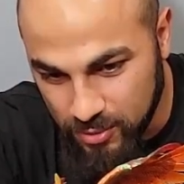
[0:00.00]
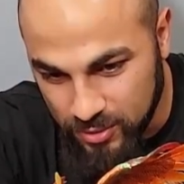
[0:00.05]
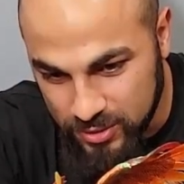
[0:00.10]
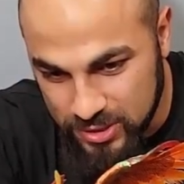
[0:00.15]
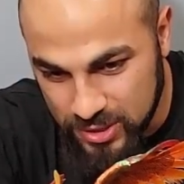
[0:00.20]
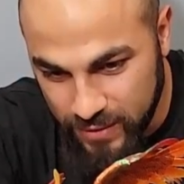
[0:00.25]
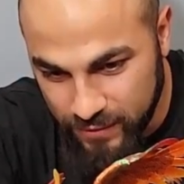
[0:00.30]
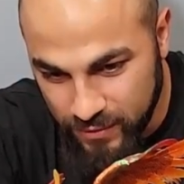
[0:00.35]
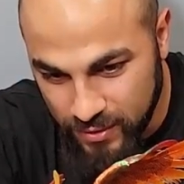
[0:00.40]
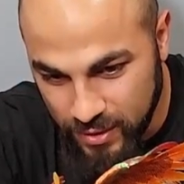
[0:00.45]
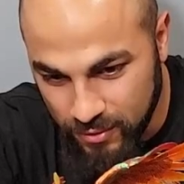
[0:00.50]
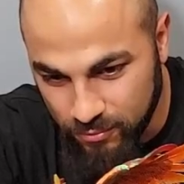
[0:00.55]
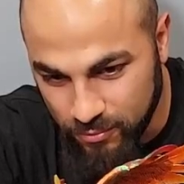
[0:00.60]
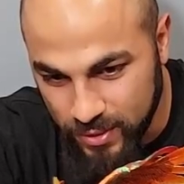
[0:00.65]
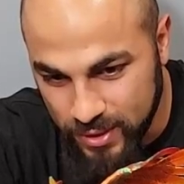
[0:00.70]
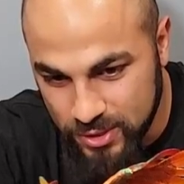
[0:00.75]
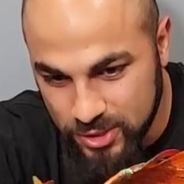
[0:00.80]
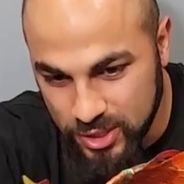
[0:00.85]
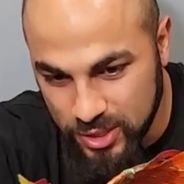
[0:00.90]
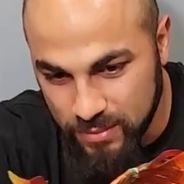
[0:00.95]
It's not very
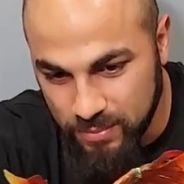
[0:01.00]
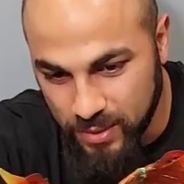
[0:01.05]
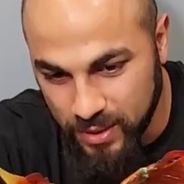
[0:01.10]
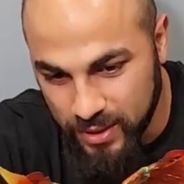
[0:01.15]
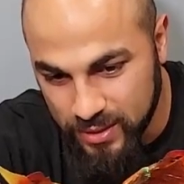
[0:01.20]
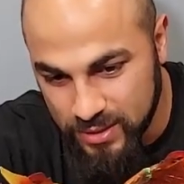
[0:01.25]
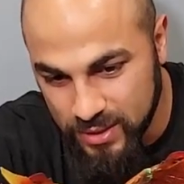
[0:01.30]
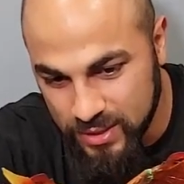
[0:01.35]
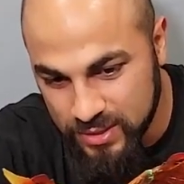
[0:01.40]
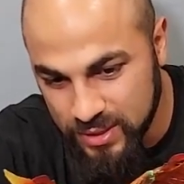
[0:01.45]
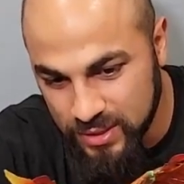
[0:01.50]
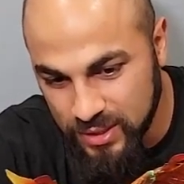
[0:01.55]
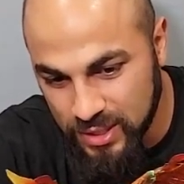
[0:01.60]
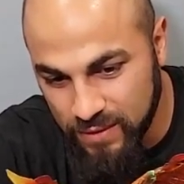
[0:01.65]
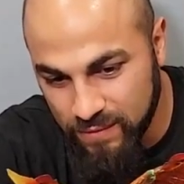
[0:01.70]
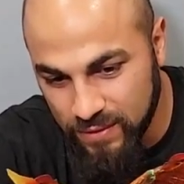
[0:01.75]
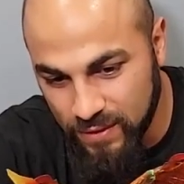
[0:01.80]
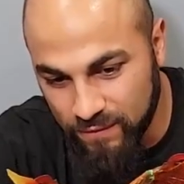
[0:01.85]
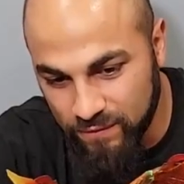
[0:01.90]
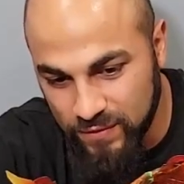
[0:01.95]
rigid, but it doesn't
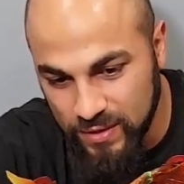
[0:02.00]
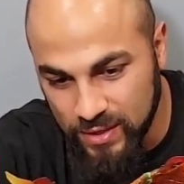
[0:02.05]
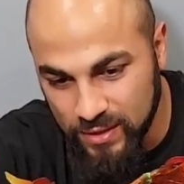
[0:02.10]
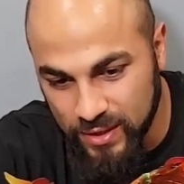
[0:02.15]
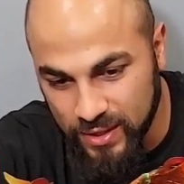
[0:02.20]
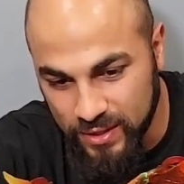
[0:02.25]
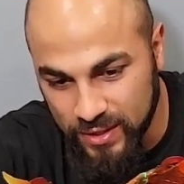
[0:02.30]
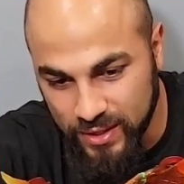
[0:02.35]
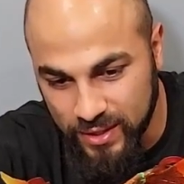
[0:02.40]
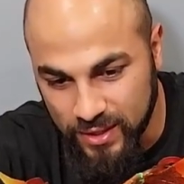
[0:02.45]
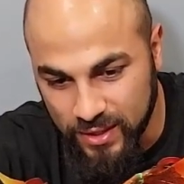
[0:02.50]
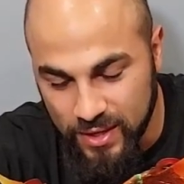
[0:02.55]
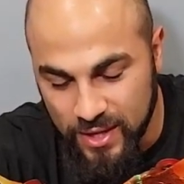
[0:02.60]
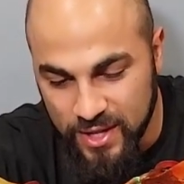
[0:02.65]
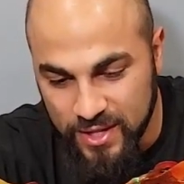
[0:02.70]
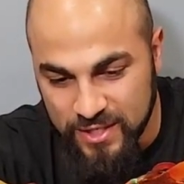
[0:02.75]
give the feeling like